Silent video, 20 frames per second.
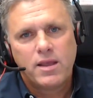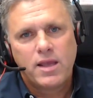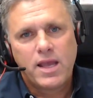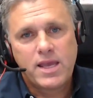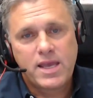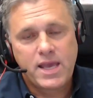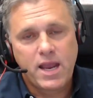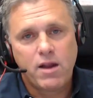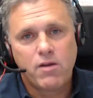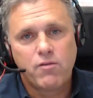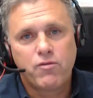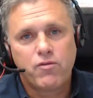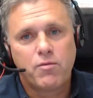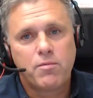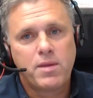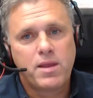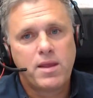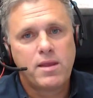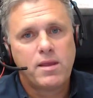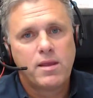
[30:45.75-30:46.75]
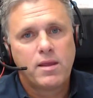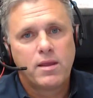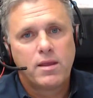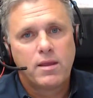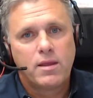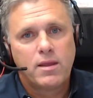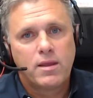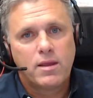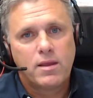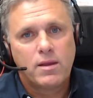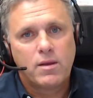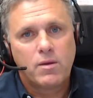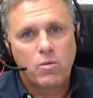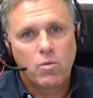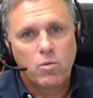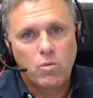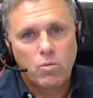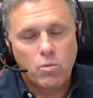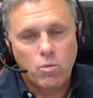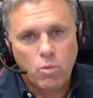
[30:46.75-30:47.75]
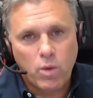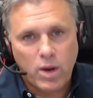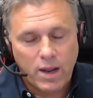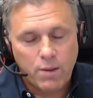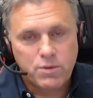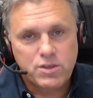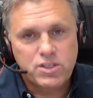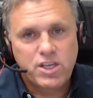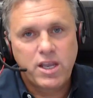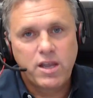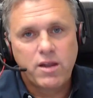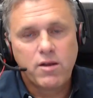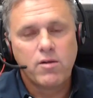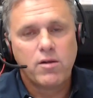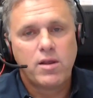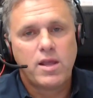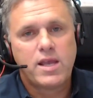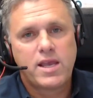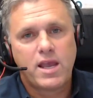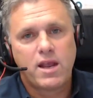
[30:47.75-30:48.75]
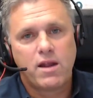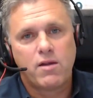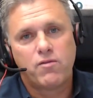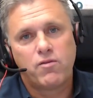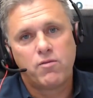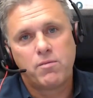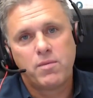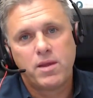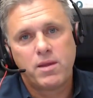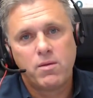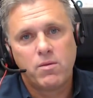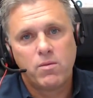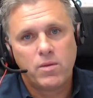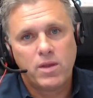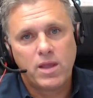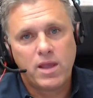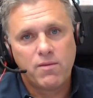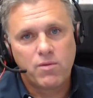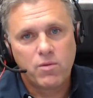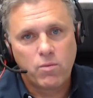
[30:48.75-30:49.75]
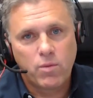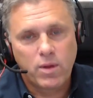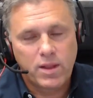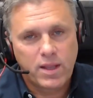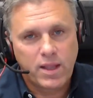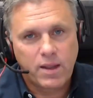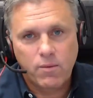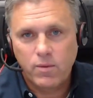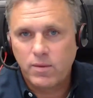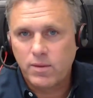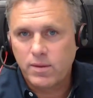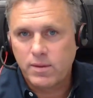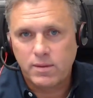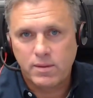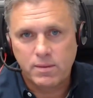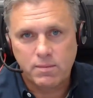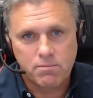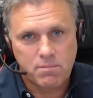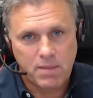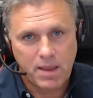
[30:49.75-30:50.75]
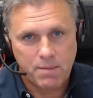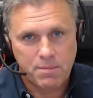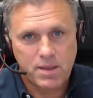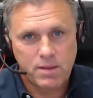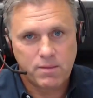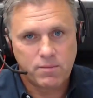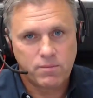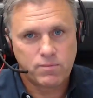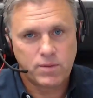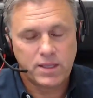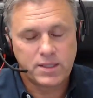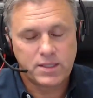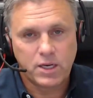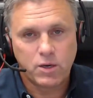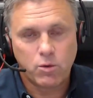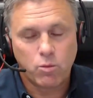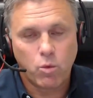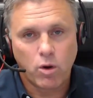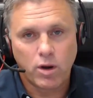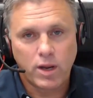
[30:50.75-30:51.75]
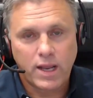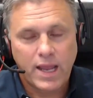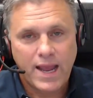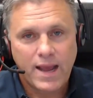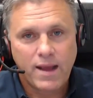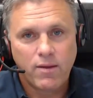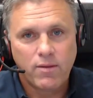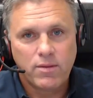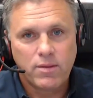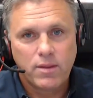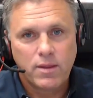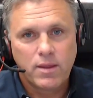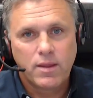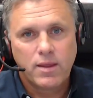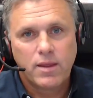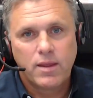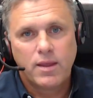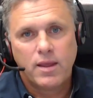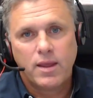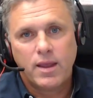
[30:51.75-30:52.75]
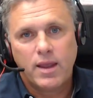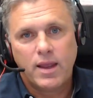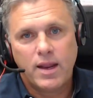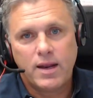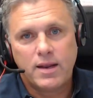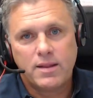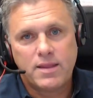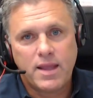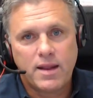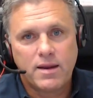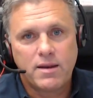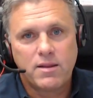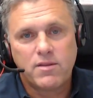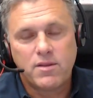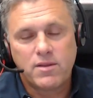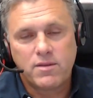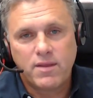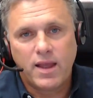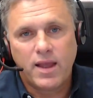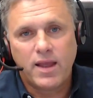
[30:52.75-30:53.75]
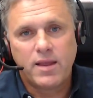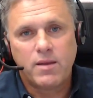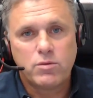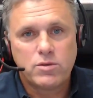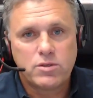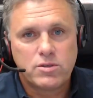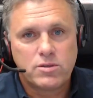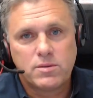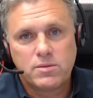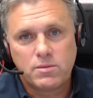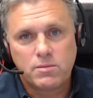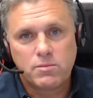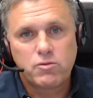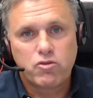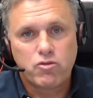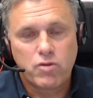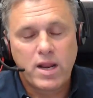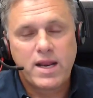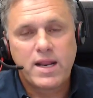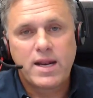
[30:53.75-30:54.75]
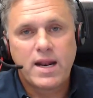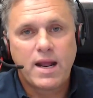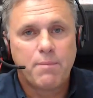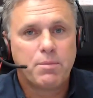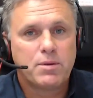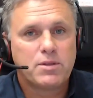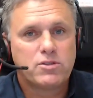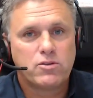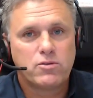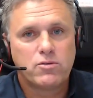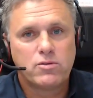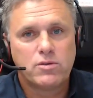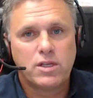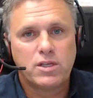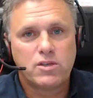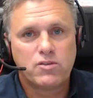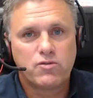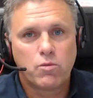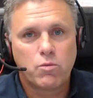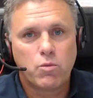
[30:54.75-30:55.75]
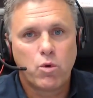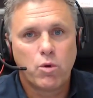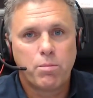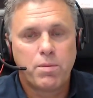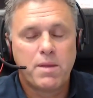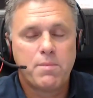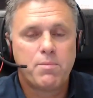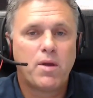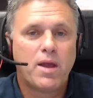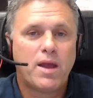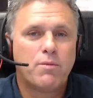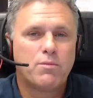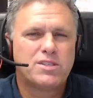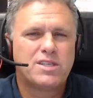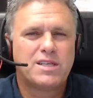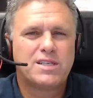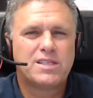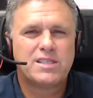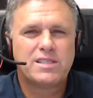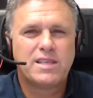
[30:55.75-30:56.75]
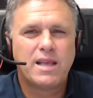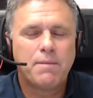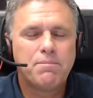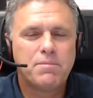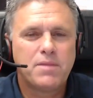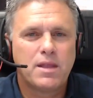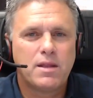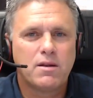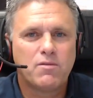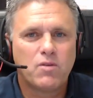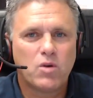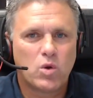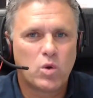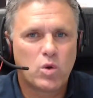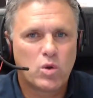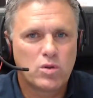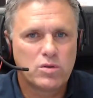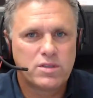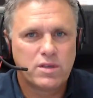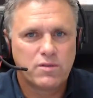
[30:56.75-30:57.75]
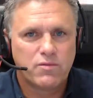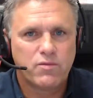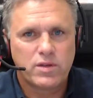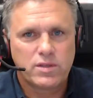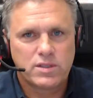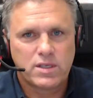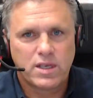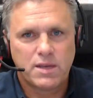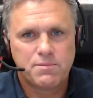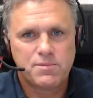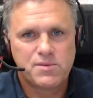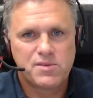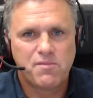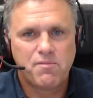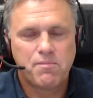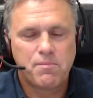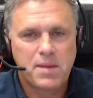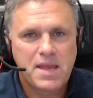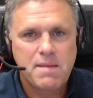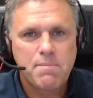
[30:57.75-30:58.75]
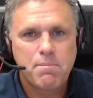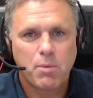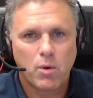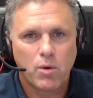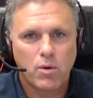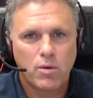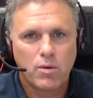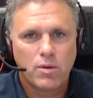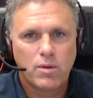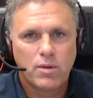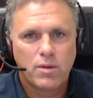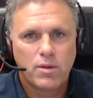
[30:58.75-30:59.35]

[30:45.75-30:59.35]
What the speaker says: he cared for me when I was here. He cared for me even when maybe it didn't work out. And at the end of the day, it was creating opportunities for more people and was accepting of all different types of people,